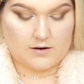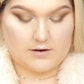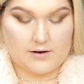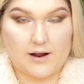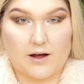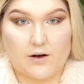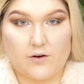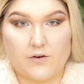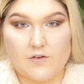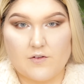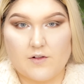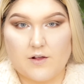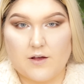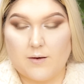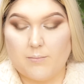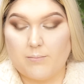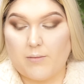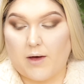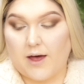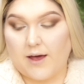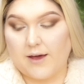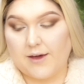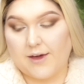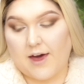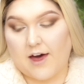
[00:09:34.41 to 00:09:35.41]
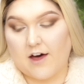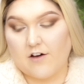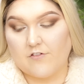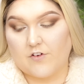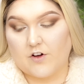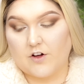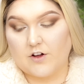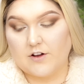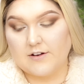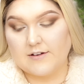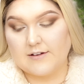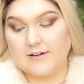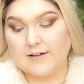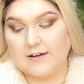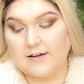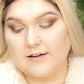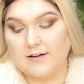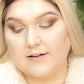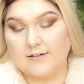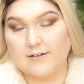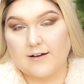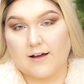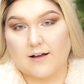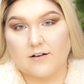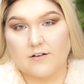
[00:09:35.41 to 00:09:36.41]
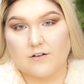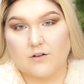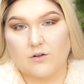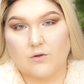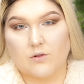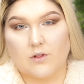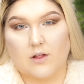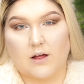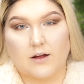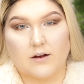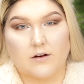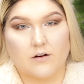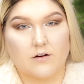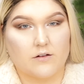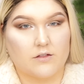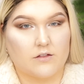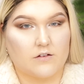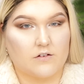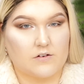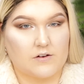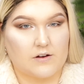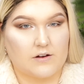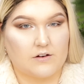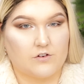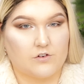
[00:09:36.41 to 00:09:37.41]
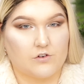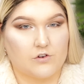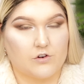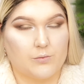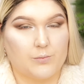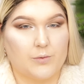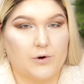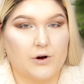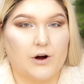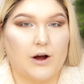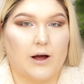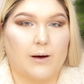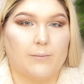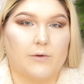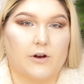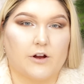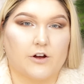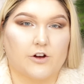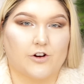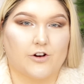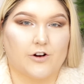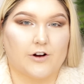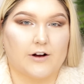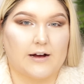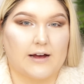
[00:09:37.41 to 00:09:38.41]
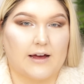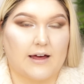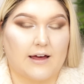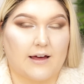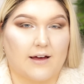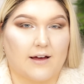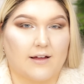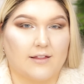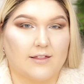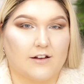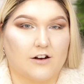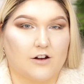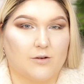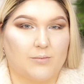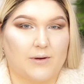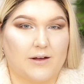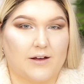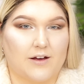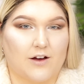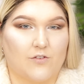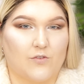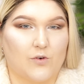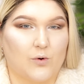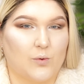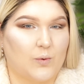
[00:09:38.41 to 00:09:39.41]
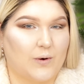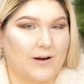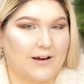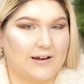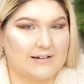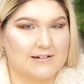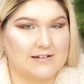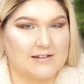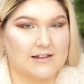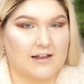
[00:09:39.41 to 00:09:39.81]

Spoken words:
Now using my Kat Von D tattoo liner in the shade Trooper, I'm going to create a little bit of a winged